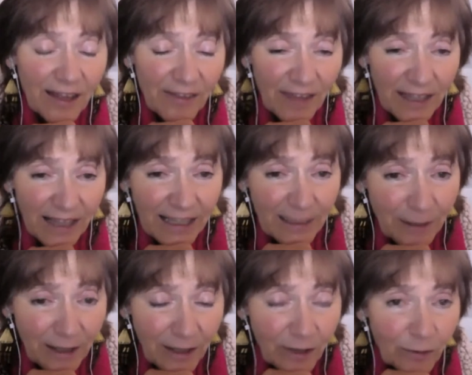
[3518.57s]
That
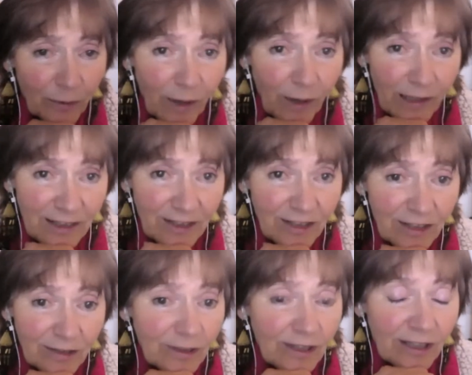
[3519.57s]
anybody who wants
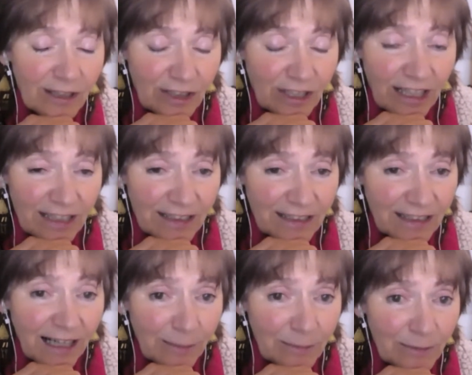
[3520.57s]
to just
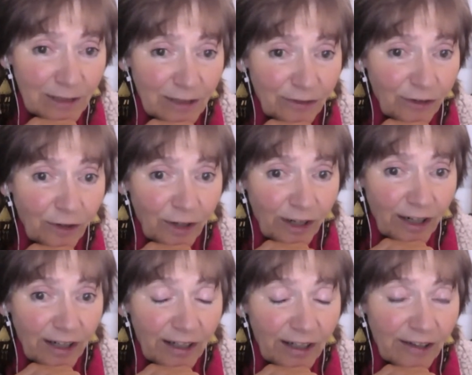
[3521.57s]
comes
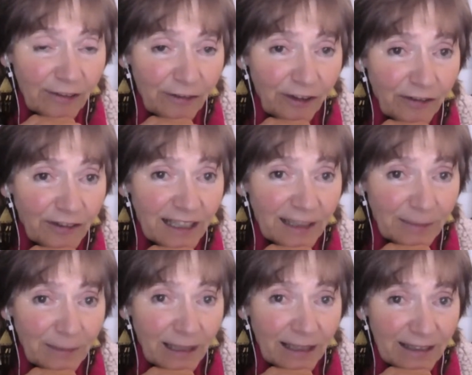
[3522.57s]
for 15
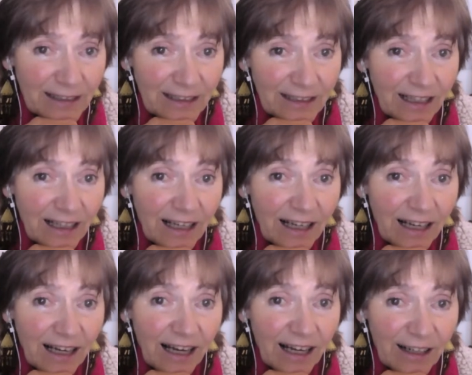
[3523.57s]
minutes
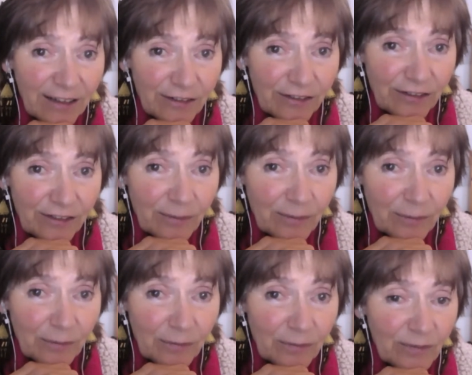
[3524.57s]
of
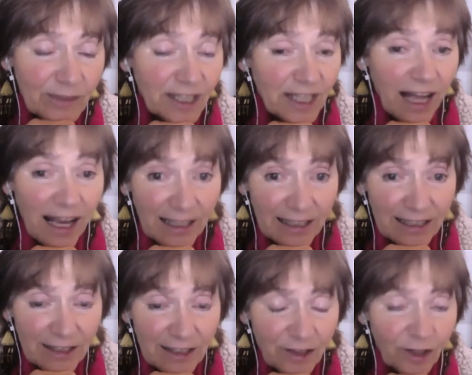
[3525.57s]

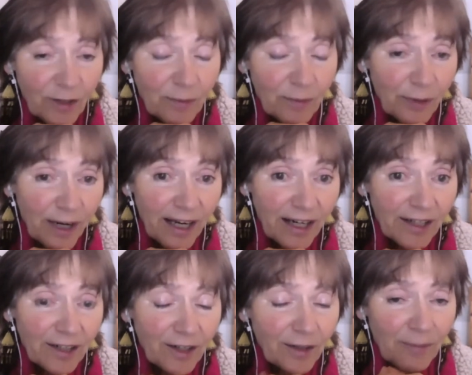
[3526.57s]
silence or
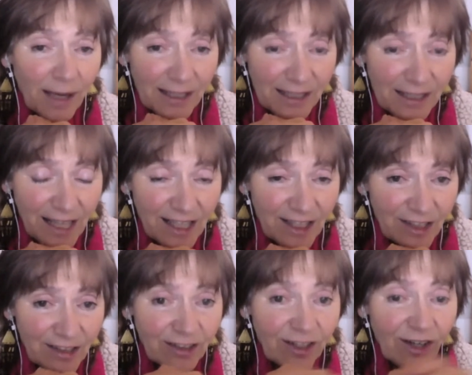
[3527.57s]
prayer or
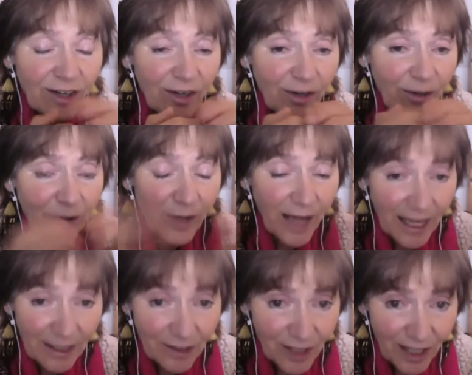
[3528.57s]
meditation or
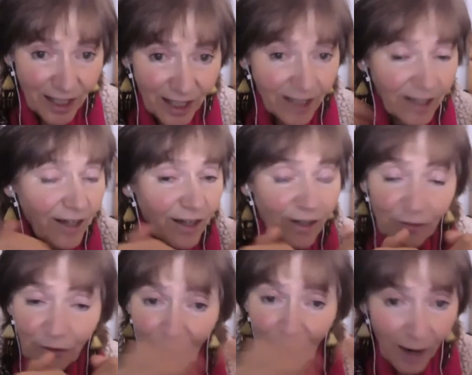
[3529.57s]
energy
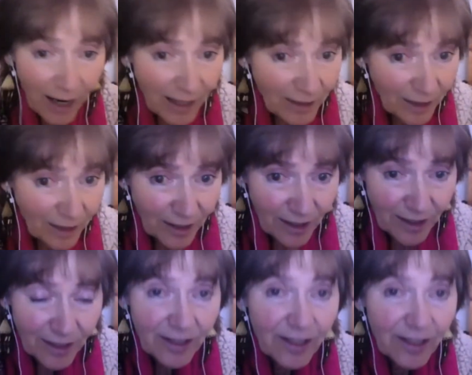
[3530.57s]
for Reiner,